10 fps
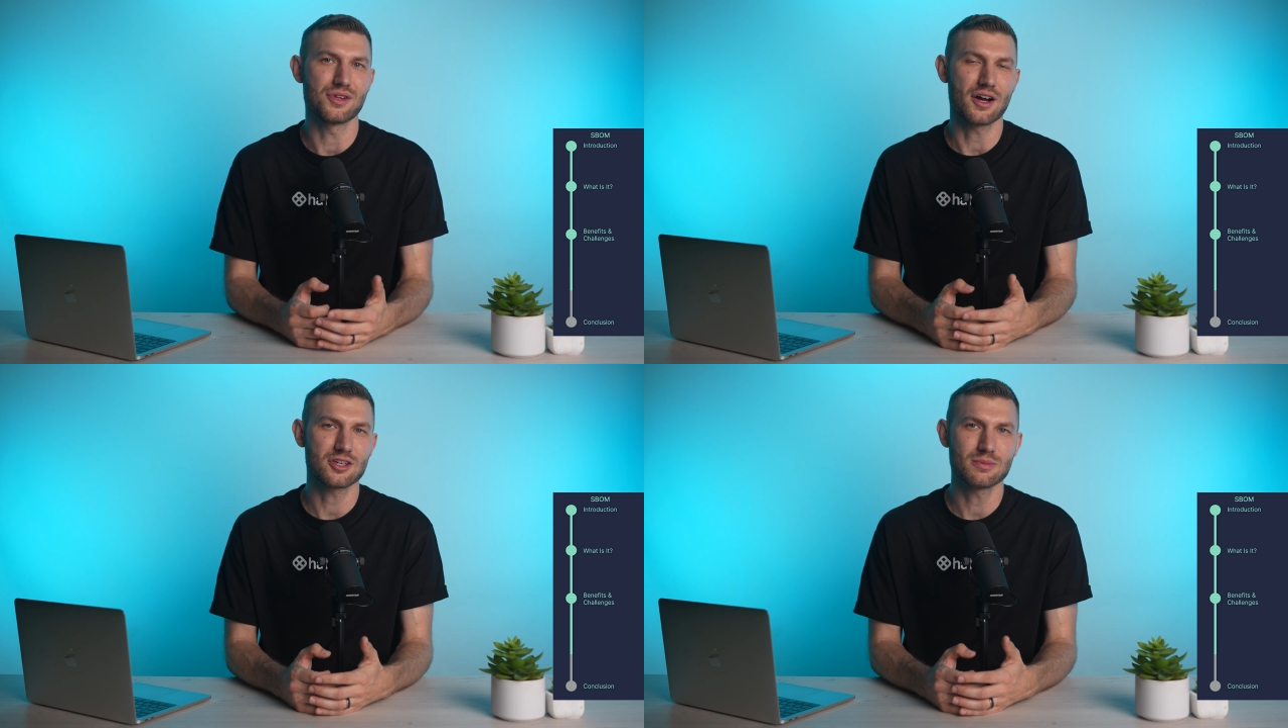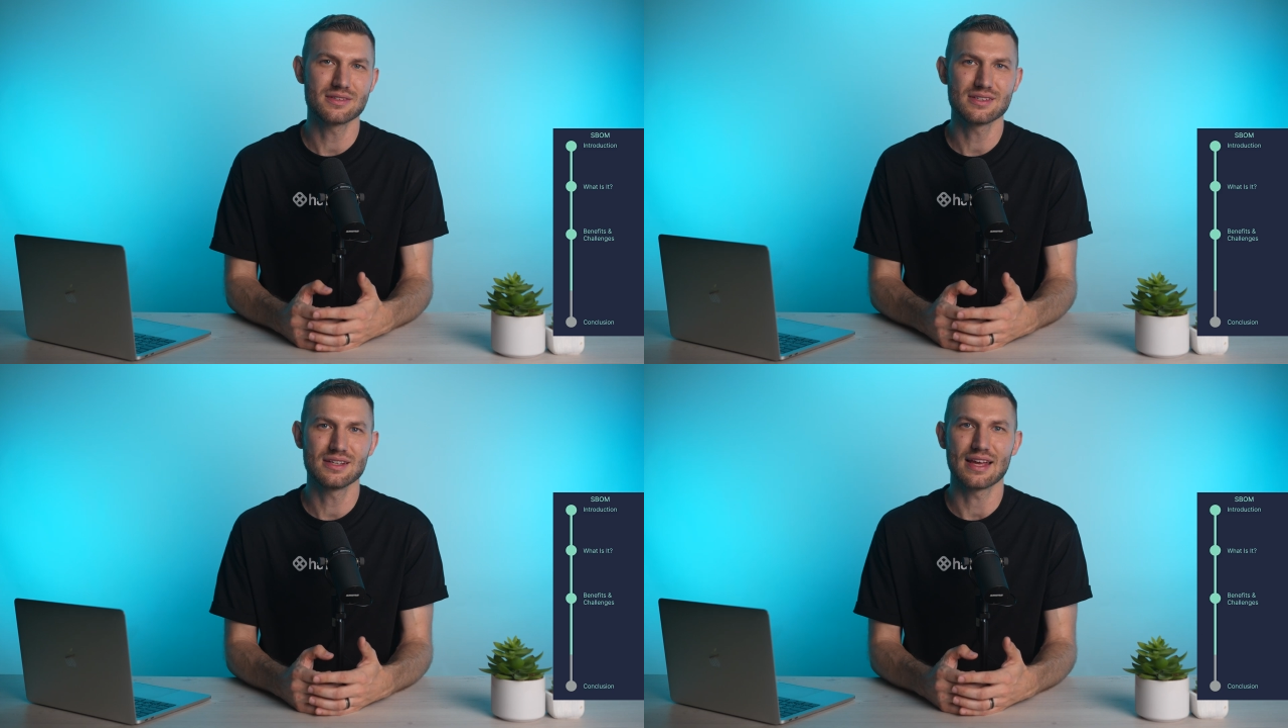
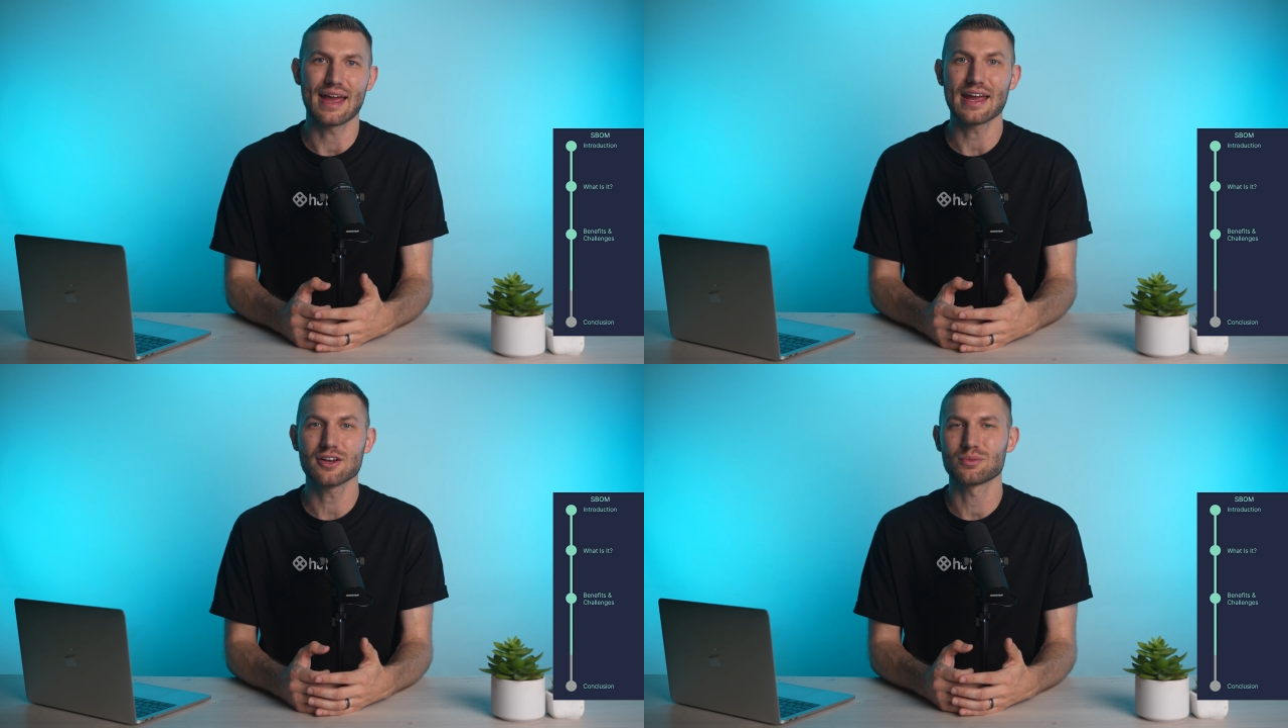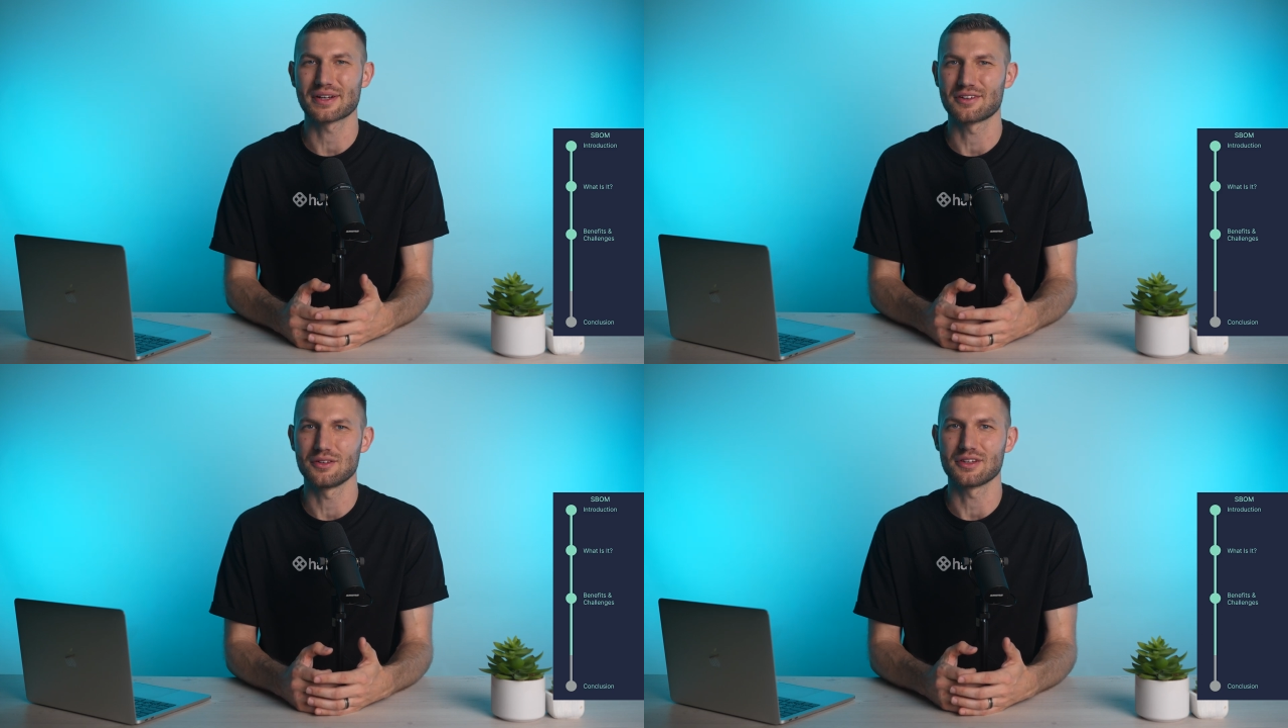documented and
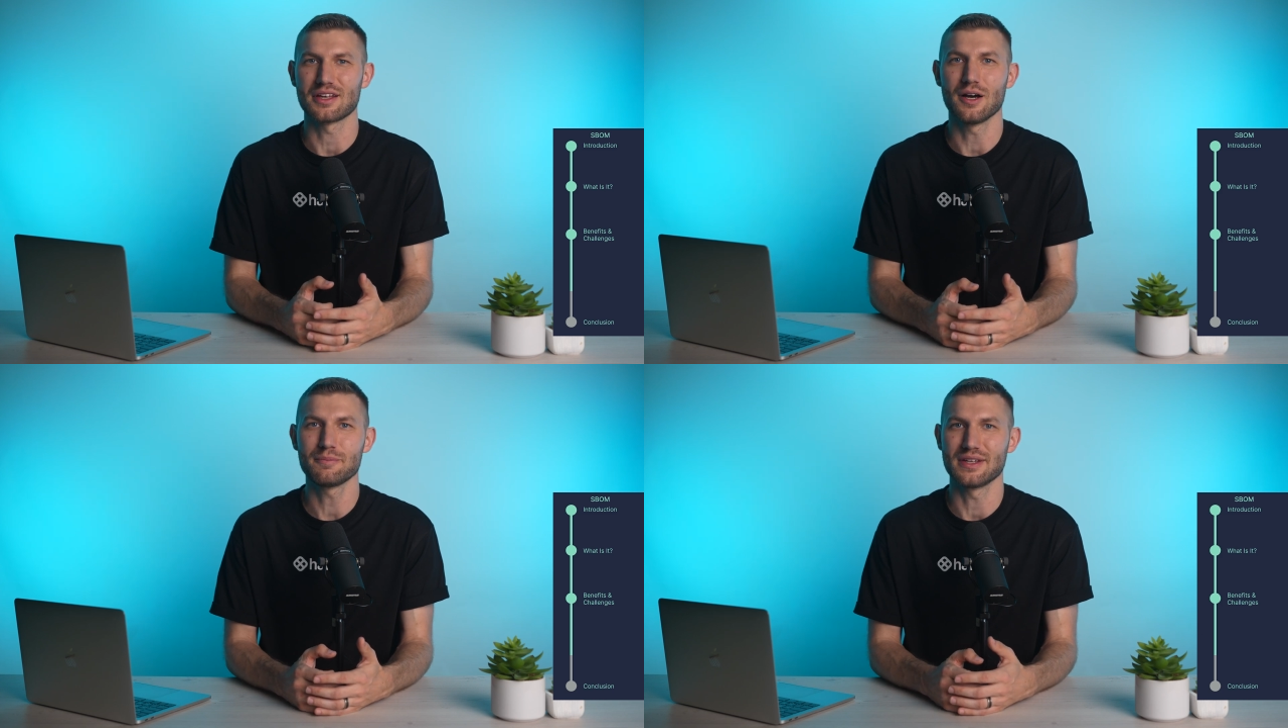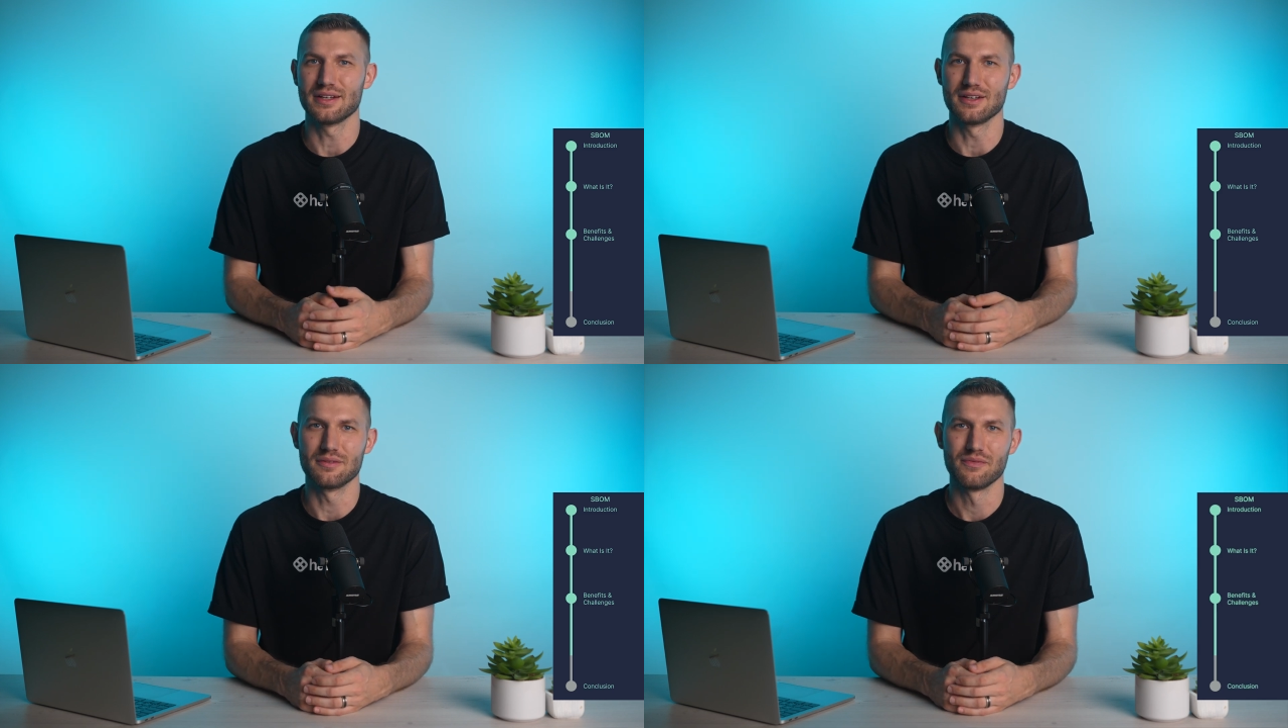regularly
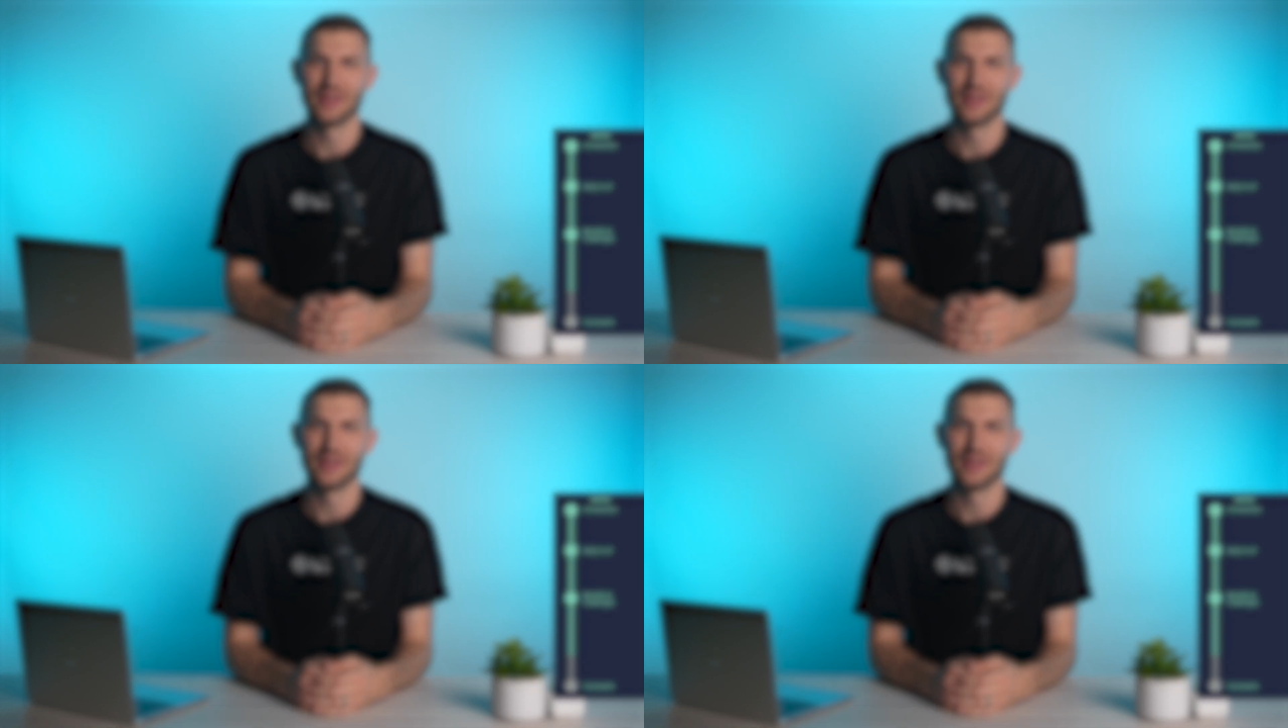updated.